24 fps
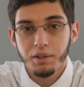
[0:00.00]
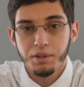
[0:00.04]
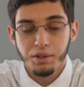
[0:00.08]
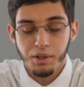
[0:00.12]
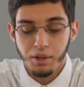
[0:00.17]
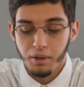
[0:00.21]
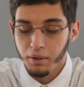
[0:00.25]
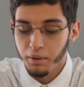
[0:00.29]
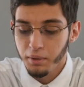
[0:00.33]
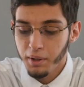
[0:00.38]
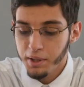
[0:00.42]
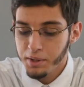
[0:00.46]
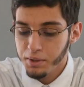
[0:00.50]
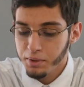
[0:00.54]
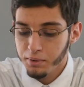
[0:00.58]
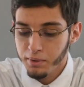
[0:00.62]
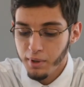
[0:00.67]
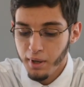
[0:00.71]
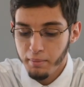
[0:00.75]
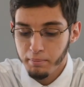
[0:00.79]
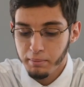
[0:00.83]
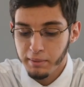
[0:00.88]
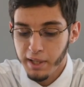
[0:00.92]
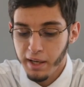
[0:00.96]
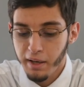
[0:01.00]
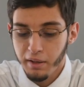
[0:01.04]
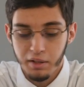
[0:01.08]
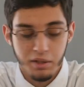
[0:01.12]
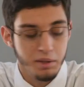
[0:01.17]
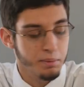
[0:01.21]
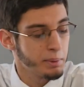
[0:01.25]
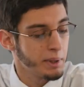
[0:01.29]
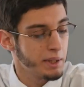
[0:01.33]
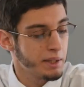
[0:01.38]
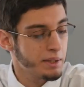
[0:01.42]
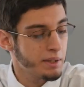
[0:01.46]
So let's drop down a
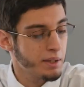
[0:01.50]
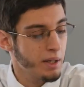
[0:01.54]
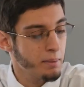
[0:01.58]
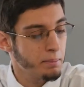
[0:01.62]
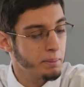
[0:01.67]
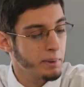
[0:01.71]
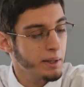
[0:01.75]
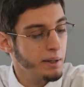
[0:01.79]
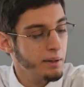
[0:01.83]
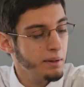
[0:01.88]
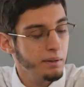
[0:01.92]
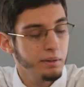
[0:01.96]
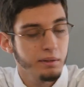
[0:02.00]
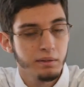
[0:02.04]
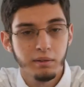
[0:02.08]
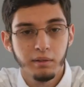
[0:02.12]
speed step here.